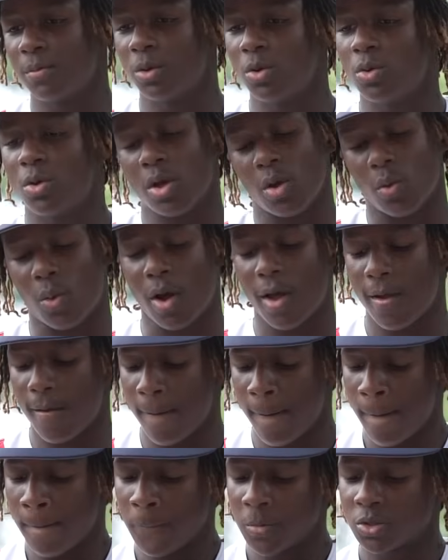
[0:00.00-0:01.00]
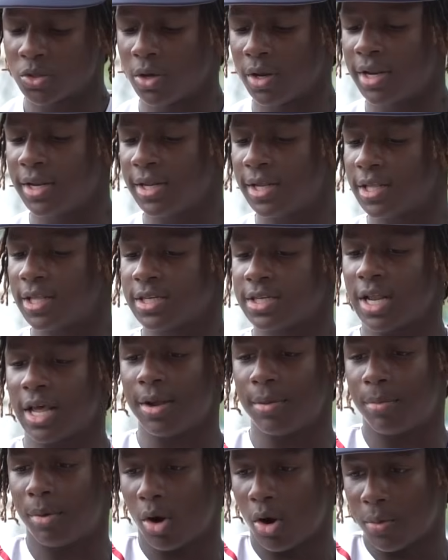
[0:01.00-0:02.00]
blue and white. So they did this
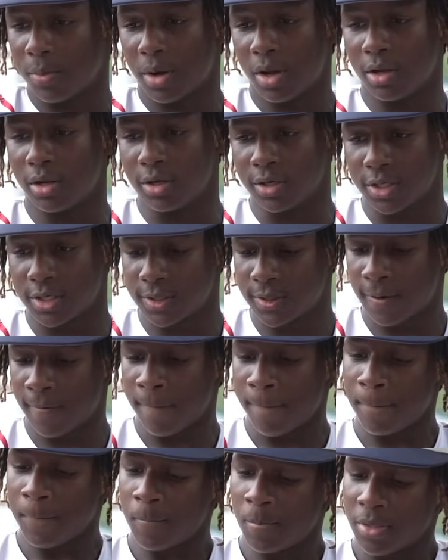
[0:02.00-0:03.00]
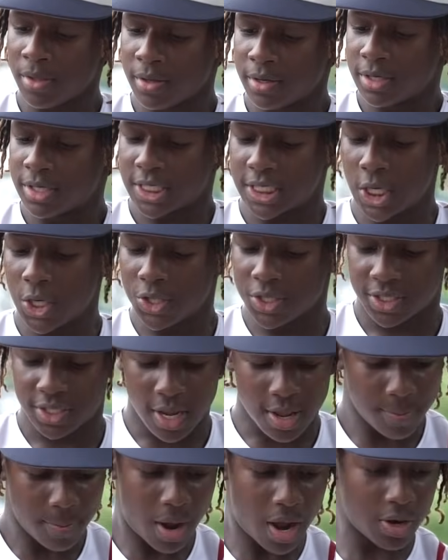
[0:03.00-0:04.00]
like barb colors. Still the
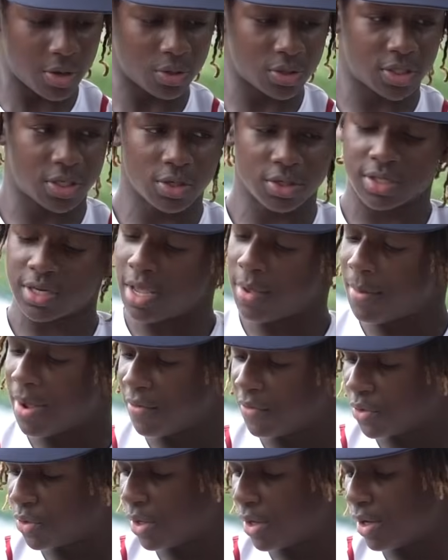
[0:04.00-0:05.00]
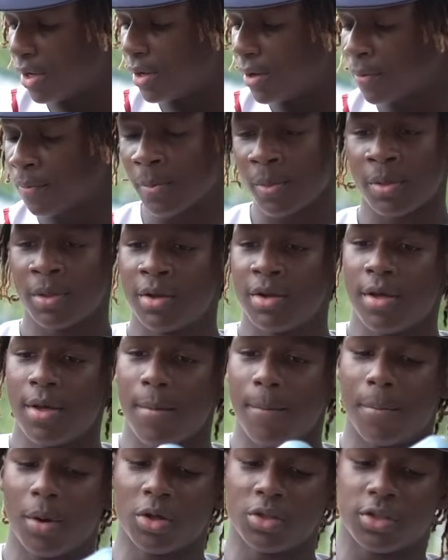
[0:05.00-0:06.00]
same model, still same everything.
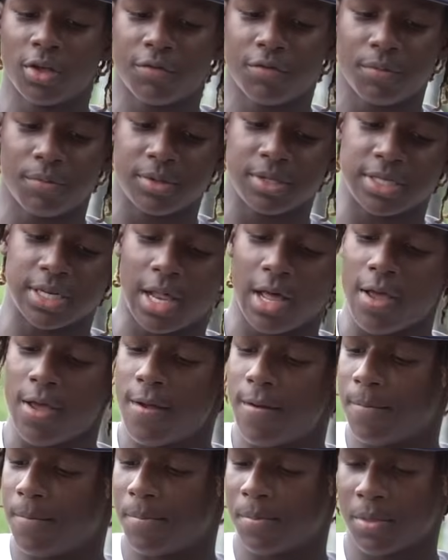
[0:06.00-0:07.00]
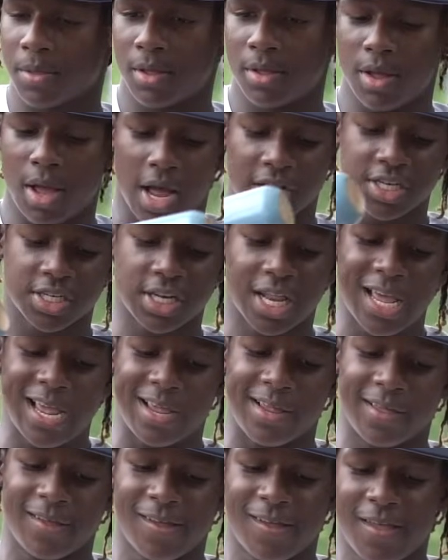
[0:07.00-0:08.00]
Both of them is light. I just
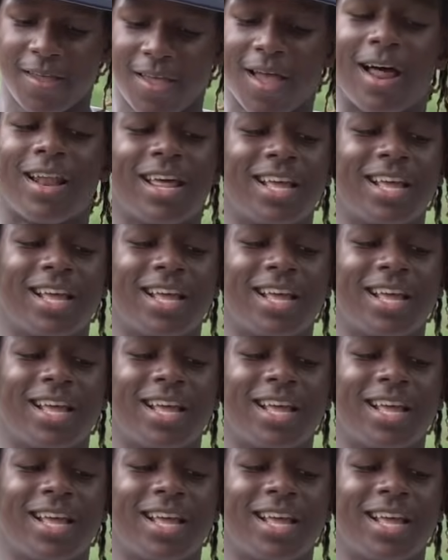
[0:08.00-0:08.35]
like, I